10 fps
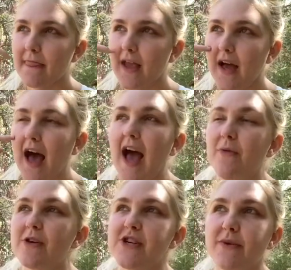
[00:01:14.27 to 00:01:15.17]
I
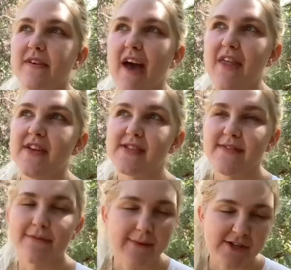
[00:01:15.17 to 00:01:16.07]
wish I would have had this
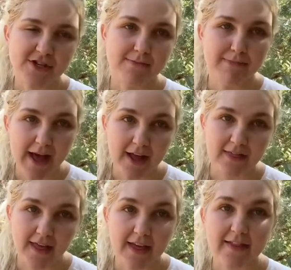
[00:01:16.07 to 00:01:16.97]
information back
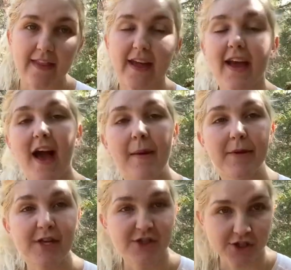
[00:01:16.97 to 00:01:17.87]
then. Like I'm
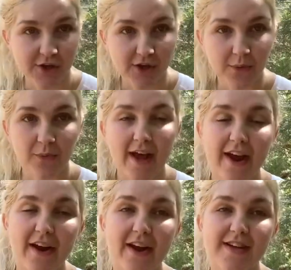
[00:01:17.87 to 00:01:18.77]
gonna show you what
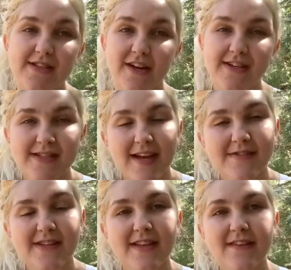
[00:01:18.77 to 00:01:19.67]
areas are safe
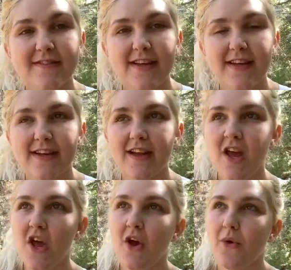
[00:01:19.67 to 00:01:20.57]
to live in,
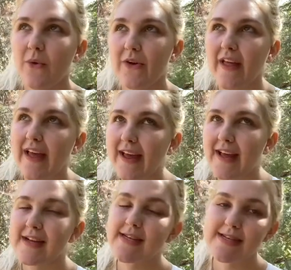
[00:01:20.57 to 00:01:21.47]
or like
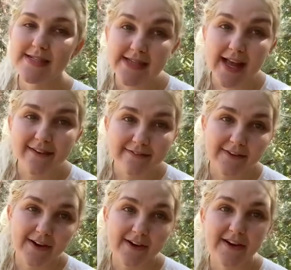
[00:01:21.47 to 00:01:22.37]

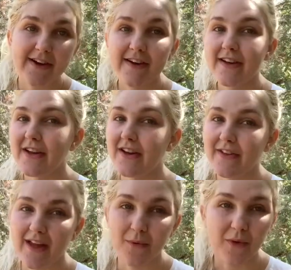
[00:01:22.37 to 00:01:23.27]
safer, you know,
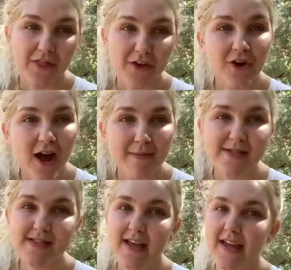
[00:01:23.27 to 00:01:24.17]
like what the crime
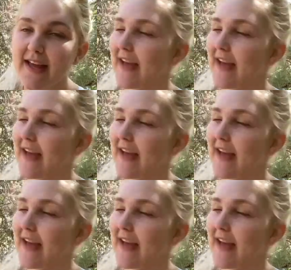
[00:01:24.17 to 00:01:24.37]
is like,